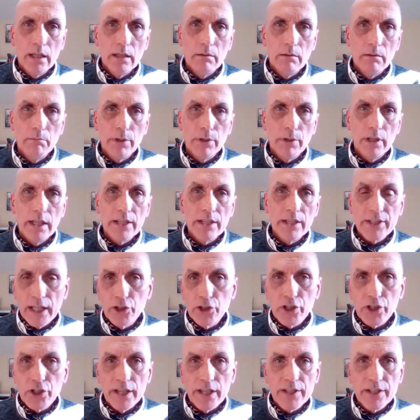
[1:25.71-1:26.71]
But
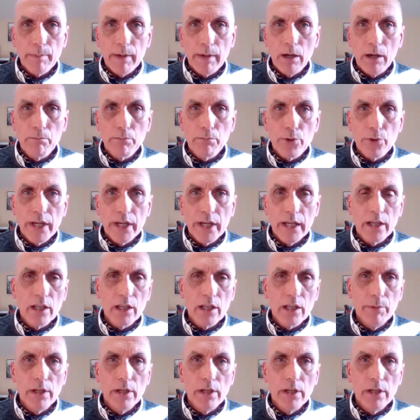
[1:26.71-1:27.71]
essentially, it's about bringing
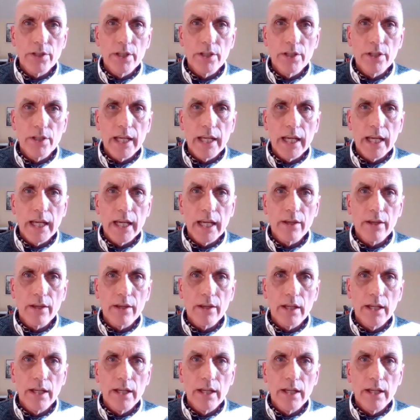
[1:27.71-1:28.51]
communities together.